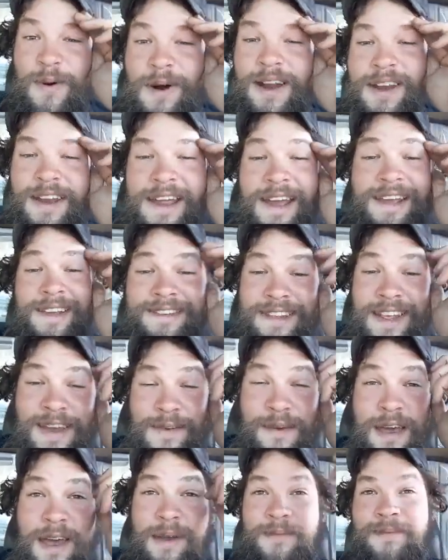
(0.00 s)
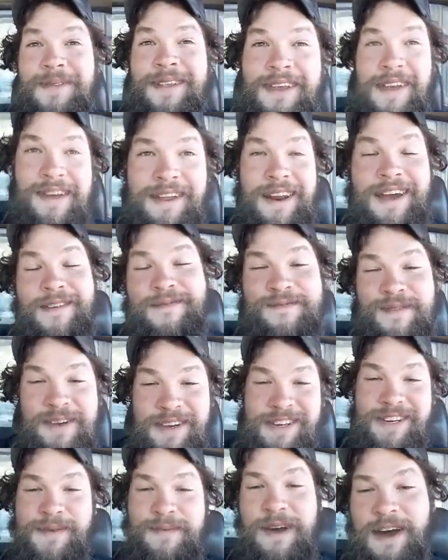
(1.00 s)
one day's limit. I
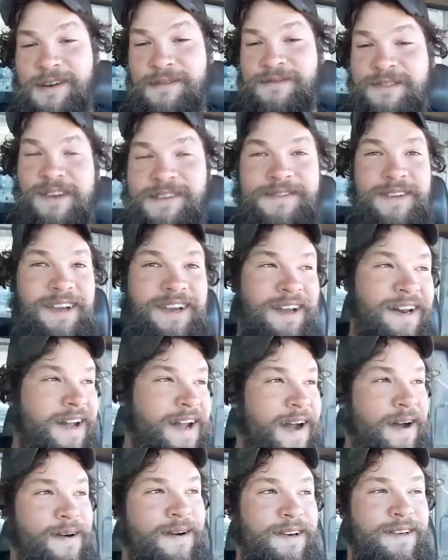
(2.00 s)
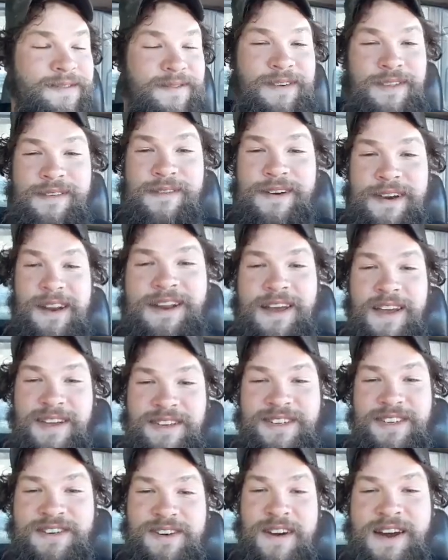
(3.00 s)
fished about 15 hours for three
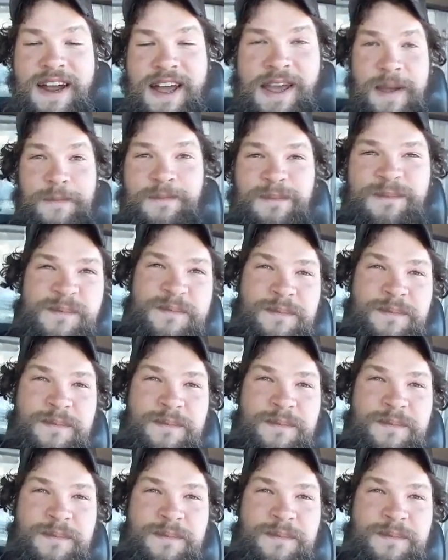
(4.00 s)
days straight.